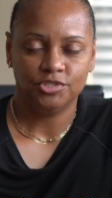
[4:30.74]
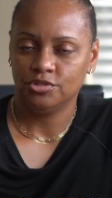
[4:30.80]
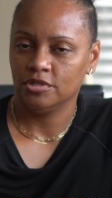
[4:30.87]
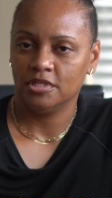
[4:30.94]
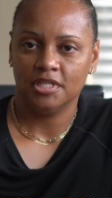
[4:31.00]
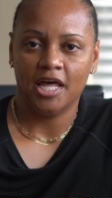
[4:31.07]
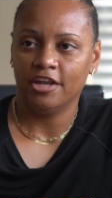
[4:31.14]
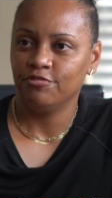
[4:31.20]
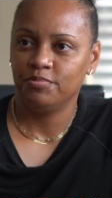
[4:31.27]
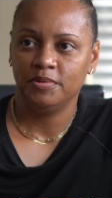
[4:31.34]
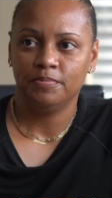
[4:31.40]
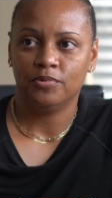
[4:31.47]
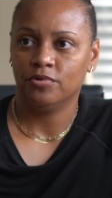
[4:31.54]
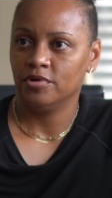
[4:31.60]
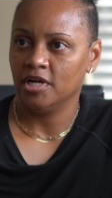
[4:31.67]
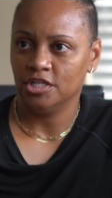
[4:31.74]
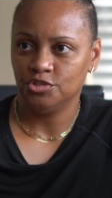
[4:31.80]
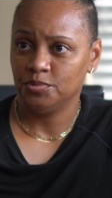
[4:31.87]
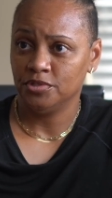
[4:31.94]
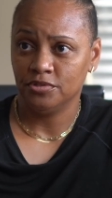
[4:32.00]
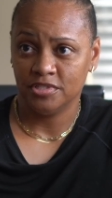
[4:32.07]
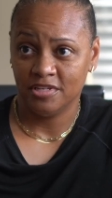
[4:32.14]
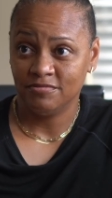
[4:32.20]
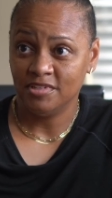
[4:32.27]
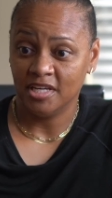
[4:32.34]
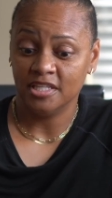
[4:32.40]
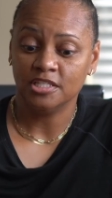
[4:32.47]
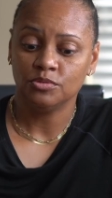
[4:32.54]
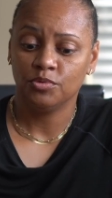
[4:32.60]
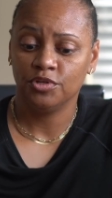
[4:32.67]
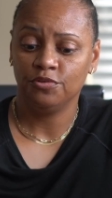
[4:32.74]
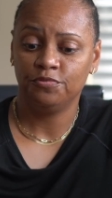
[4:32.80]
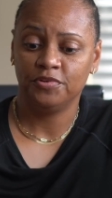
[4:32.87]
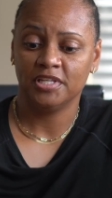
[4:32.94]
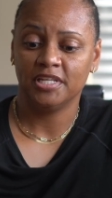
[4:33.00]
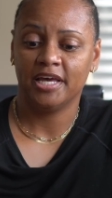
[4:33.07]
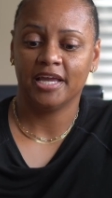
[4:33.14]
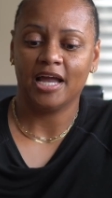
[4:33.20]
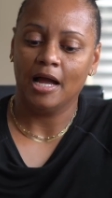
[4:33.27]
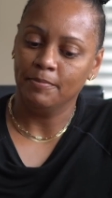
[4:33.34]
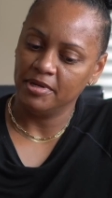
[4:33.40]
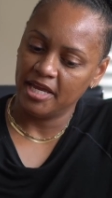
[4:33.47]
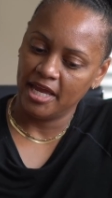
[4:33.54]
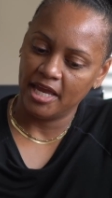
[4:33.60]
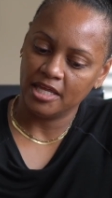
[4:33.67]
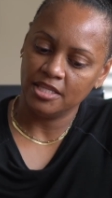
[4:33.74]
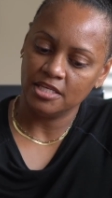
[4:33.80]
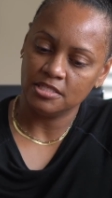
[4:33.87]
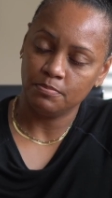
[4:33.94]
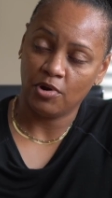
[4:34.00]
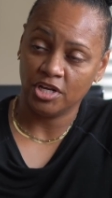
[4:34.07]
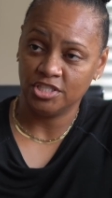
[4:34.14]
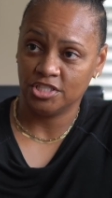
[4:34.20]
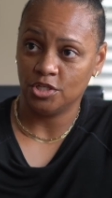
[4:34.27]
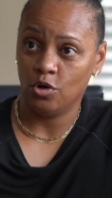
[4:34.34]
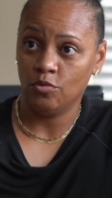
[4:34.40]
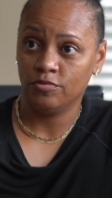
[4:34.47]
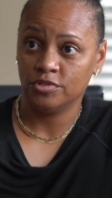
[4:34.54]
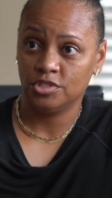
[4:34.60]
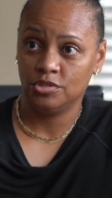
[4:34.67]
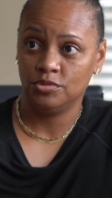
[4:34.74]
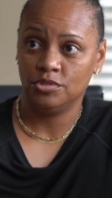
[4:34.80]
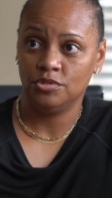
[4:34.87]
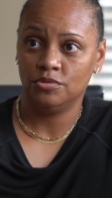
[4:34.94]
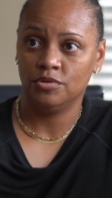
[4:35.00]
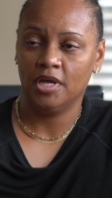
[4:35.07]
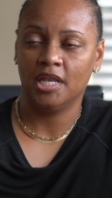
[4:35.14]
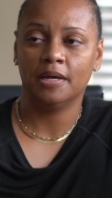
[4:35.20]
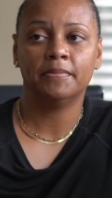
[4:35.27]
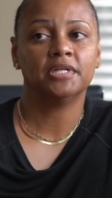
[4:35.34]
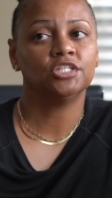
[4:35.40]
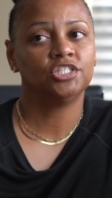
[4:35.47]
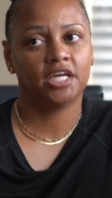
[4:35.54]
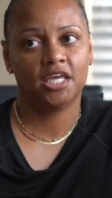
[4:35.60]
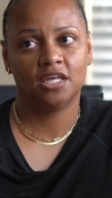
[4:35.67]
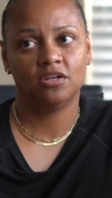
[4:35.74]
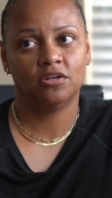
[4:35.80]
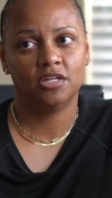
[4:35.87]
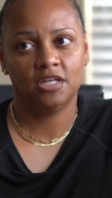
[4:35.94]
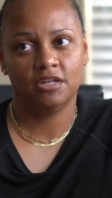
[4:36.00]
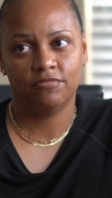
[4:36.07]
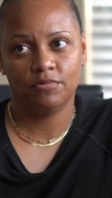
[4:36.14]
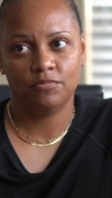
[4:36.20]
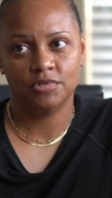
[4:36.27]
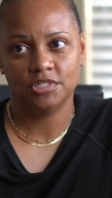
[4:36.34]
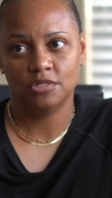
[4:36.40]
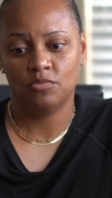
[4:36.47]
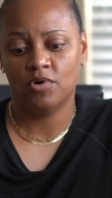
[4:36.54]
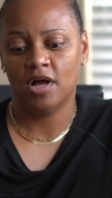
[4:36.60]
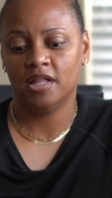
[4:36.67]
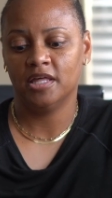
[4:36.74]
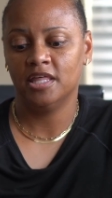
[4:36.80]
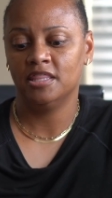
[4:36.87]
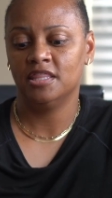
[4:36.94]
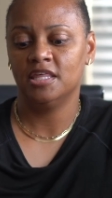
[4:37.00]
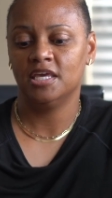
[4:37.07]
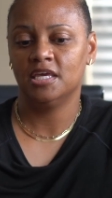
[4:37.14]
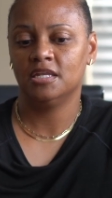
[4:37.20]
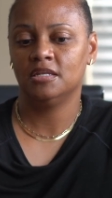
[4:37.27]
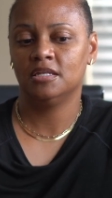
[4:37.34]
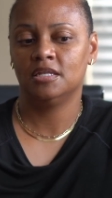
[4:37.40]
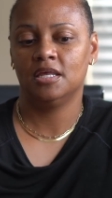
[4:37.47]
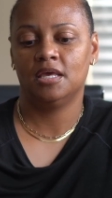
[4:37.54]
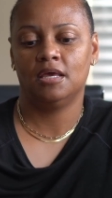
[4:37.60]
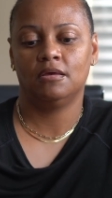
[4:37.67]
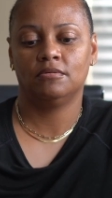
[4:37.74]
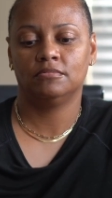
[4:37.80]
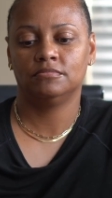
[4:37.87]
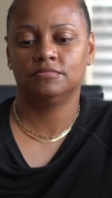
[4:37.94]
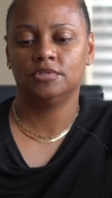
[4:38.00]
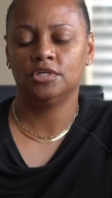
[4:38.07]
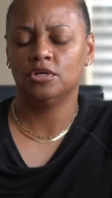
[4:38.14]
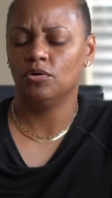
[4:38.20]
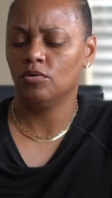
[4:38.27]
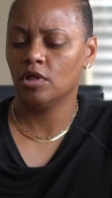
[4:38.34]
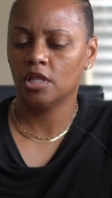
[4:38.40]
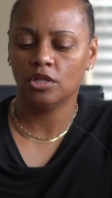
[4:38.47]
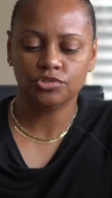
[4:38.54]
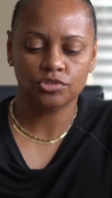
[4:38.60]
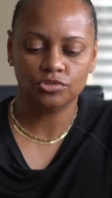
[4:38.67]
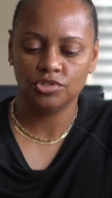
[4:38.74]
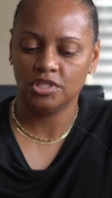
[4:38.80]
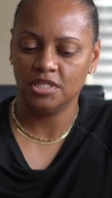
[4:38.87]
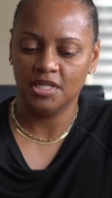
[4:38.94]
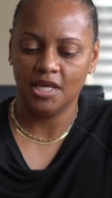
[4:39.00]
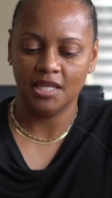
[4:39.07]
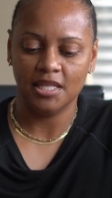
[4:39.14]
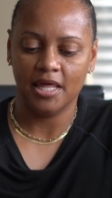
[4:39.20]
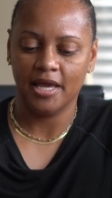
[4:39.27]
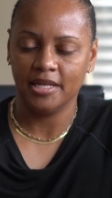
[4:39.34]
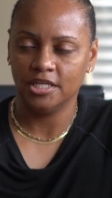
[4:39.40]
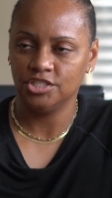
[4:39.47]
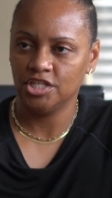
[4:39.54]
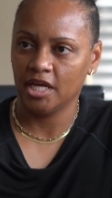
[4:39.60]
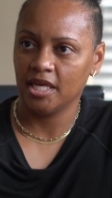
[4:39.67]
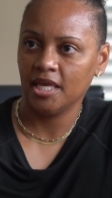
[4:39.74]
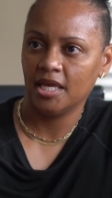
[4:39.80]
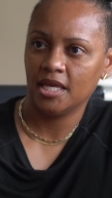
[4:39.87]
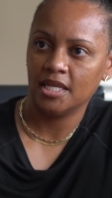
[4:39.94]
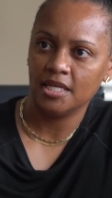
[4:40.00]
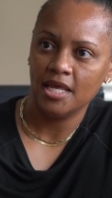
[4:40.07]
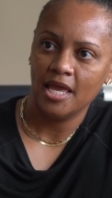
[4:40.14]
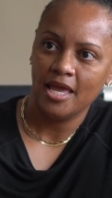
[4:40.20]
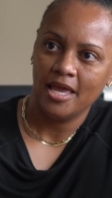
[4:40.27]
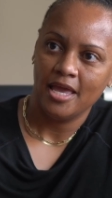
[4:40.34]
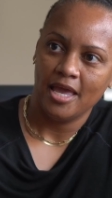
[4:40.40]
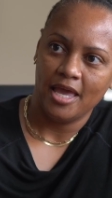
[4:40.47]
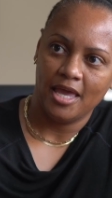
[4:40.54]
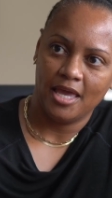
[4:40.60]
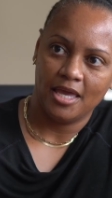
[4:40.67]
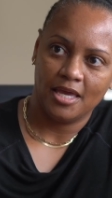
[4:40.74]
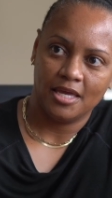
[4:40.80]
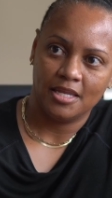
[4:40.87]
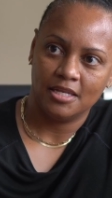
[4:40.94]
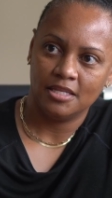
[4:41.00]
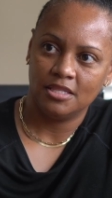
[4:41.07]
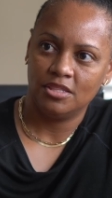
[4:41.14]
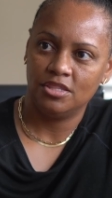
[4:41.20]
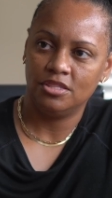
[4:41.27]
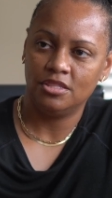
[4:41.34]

a lot of people or entrepreneurs have done this, where you feel like, I'm going to hand this project over to you and I'm going to check in on it every once in a while. And then, closer to the deadline, I check in and